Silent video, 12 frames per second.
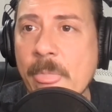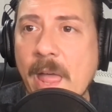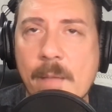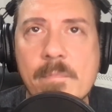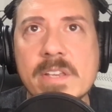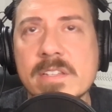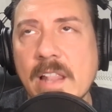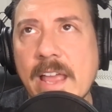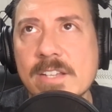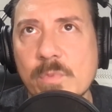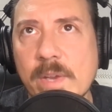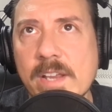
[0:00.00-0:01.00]
I missed
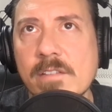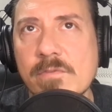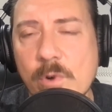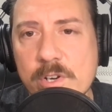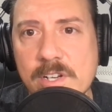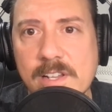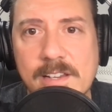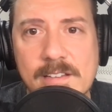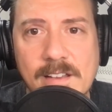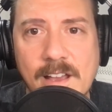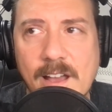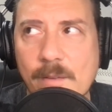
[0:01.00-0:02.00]
last week, unfortunately.
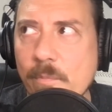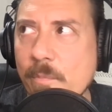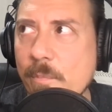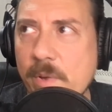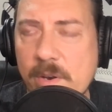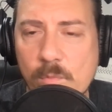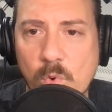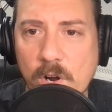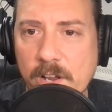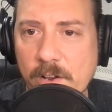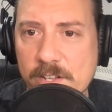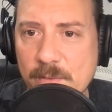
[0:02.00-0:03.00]
Been
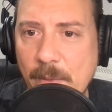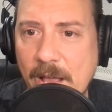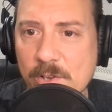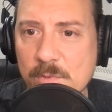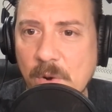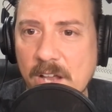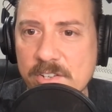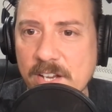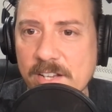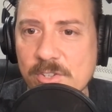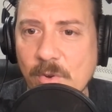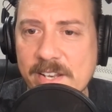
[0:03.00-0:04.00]
working on some house
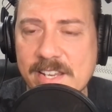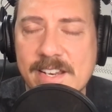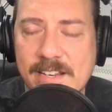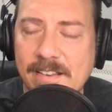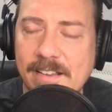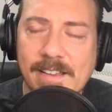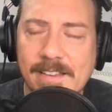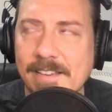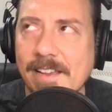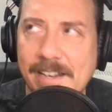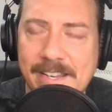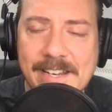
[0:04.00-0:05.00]
projects, so I didn't
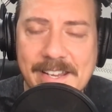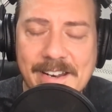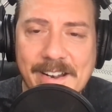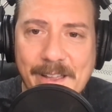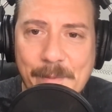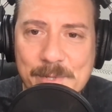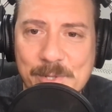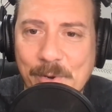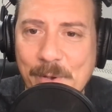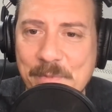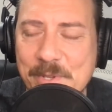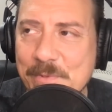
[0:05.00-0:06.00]
get an
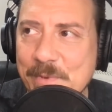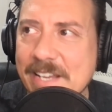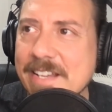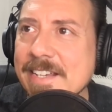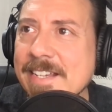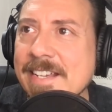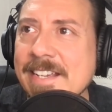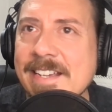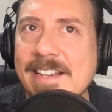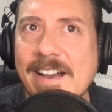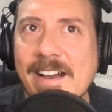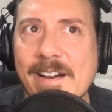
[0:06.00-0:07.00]
episode up this week.
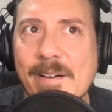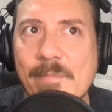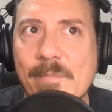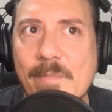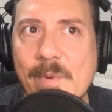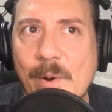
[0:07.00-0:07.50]
Okay.